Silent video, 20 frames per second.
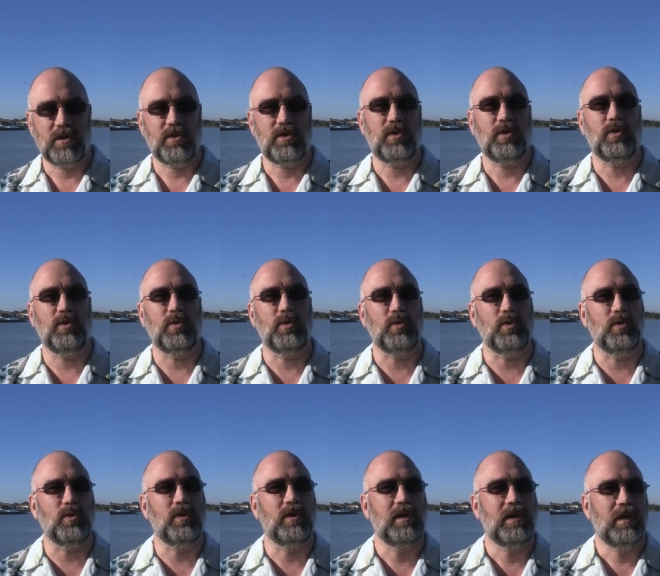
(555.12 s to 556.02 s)

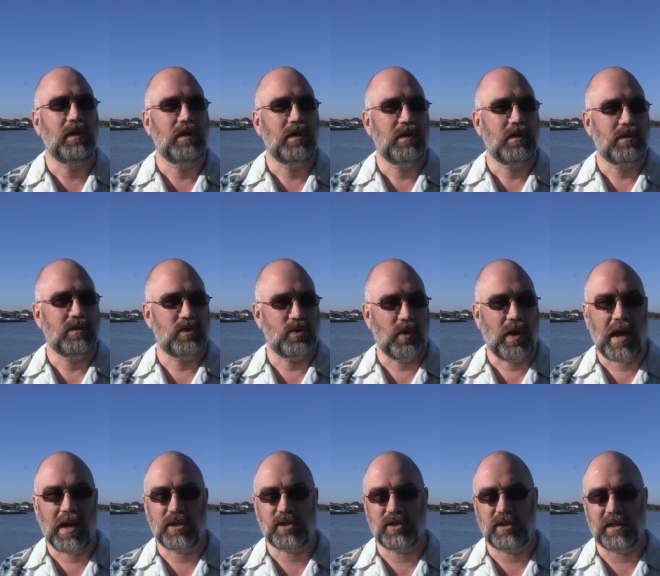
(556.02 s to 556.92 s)
to to
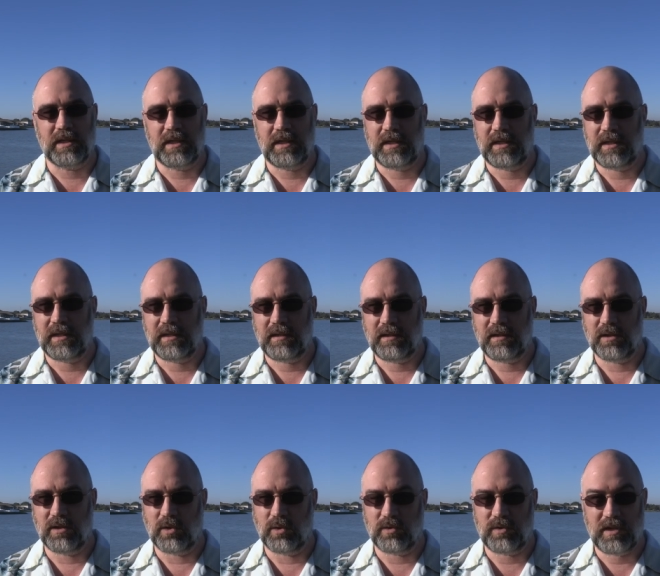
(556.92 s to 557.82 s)
actually
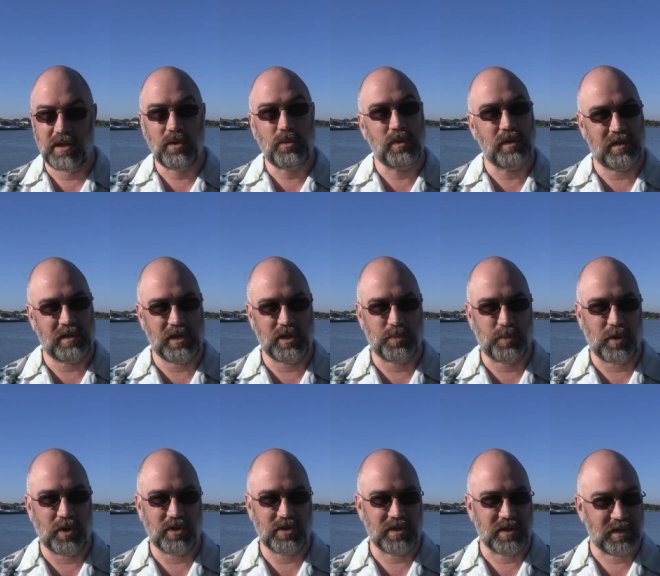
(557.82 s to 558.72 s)
you know deal with each
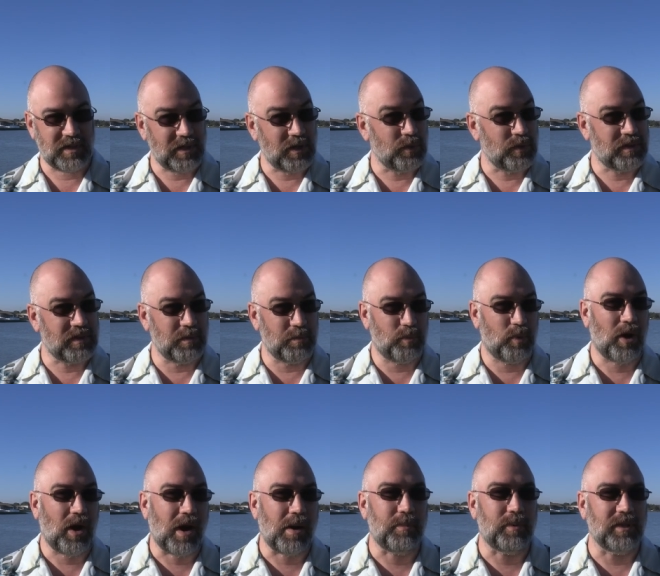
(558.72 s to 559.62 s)
person and deal with them
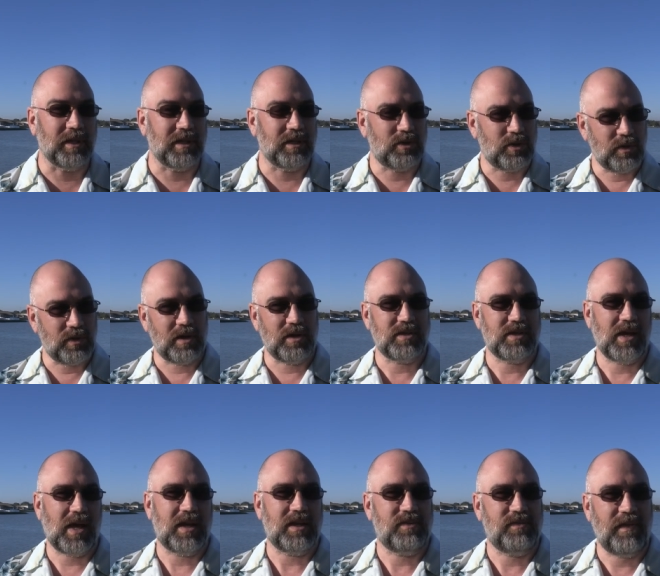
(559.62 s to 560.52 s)
properly to their
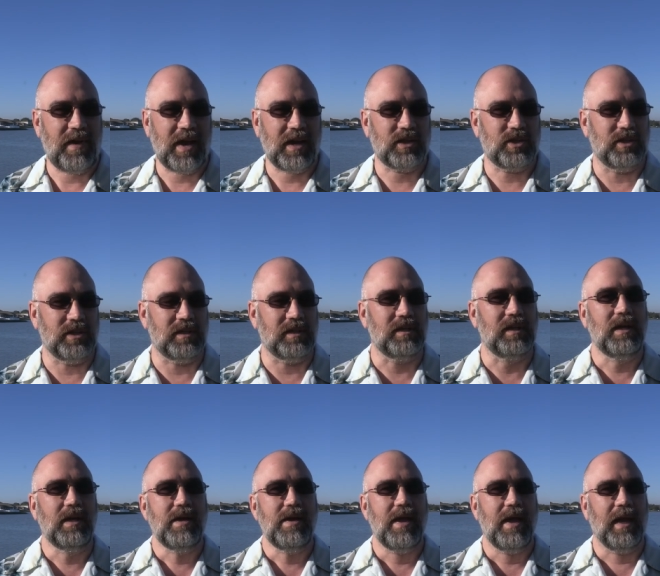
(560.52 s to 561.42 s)
satisfaction.
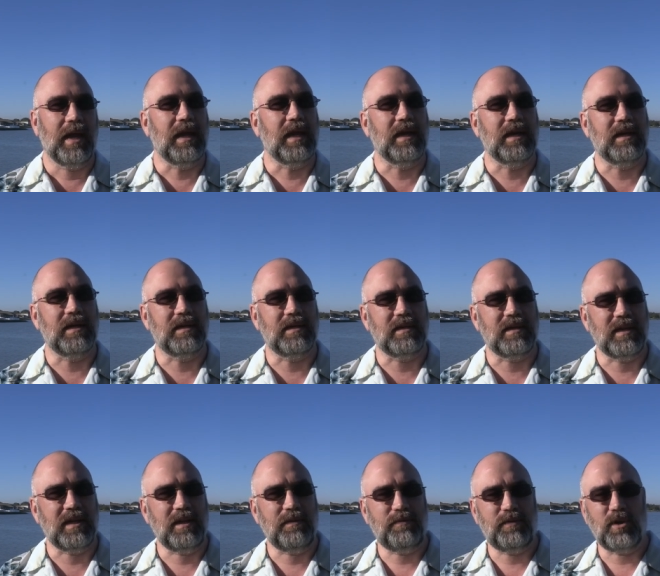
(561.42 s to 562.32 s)
And
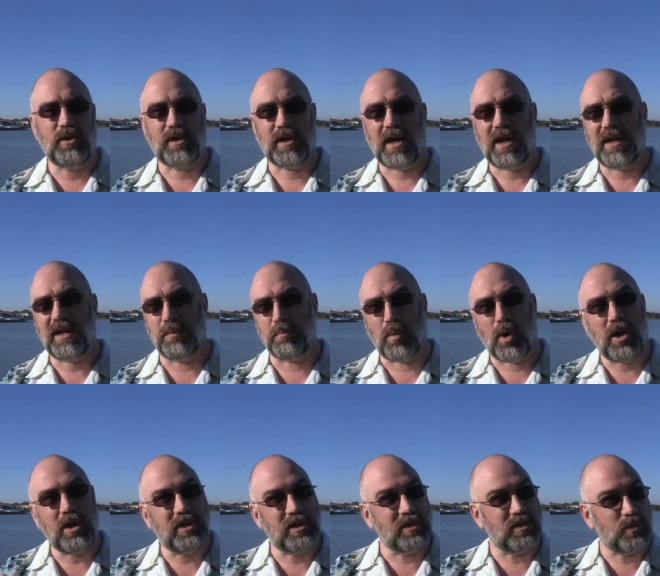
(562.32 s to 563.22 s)
if you're cutting
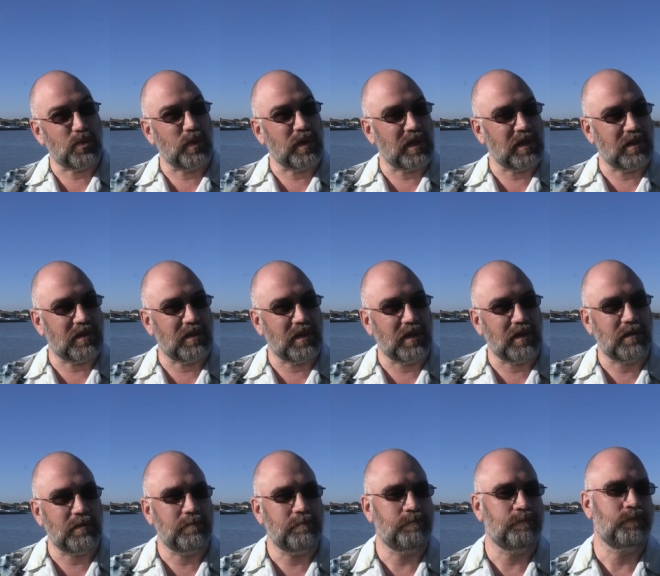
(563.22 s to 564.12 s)
margins really
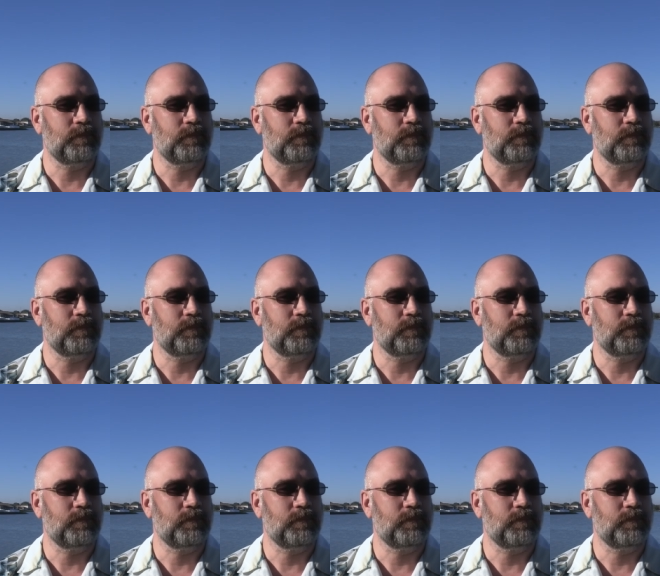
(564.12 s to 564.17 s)
thin,